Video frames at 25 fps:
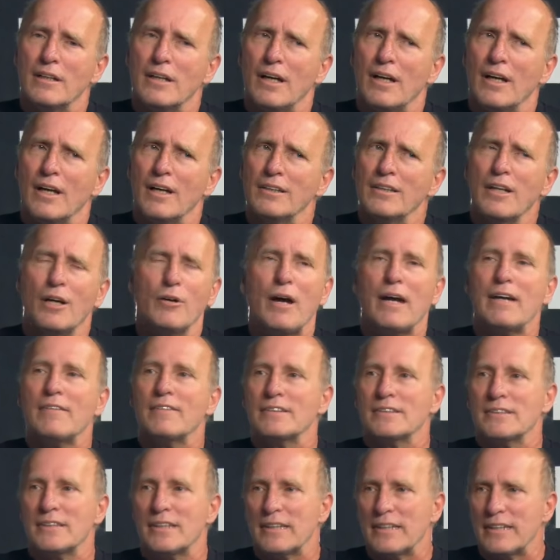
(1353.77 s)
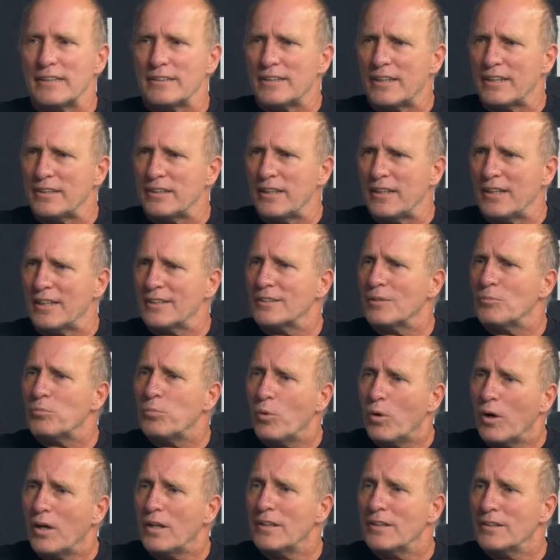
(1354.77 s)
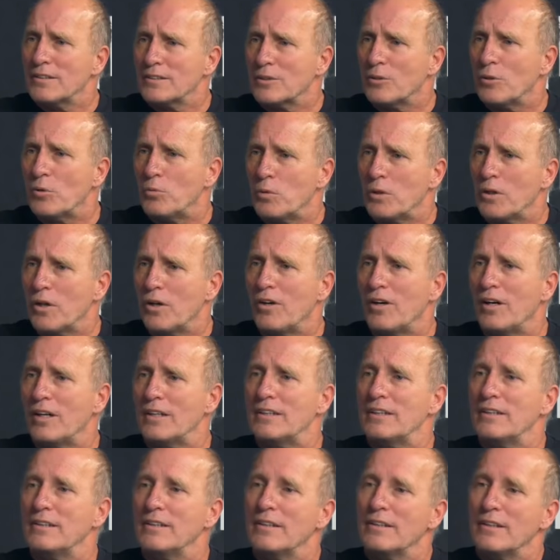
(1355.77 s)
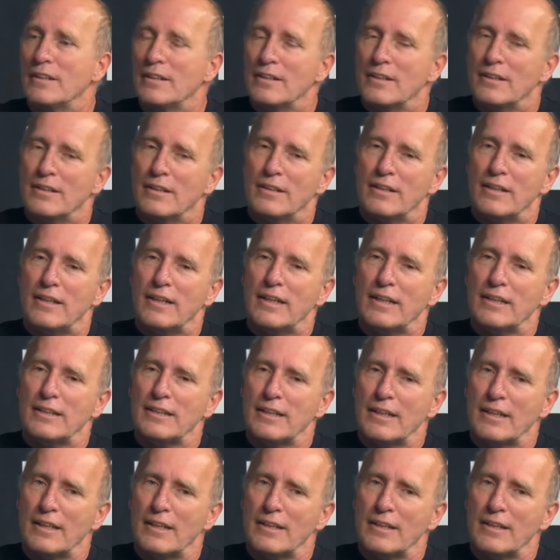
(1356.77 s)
No, I haven't said anything yet. I said, what is going on? And